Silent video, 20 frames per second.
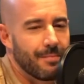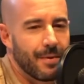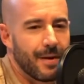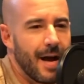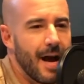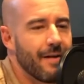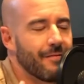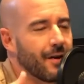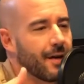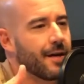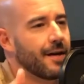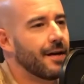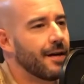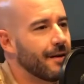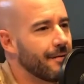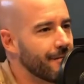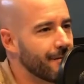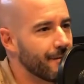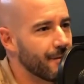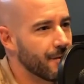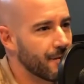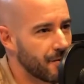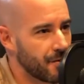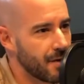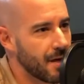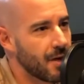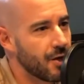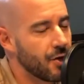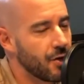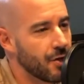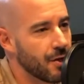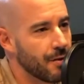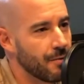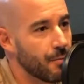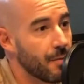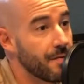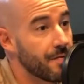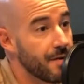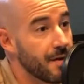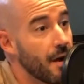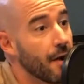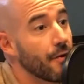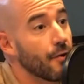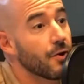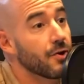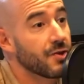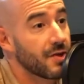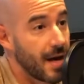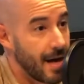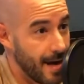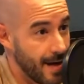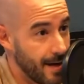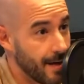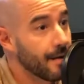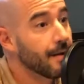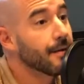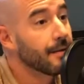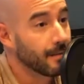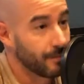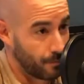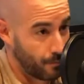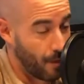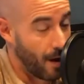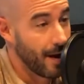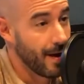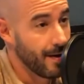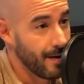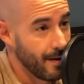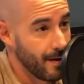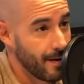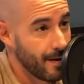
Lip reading: but have a conversation with the other side, right?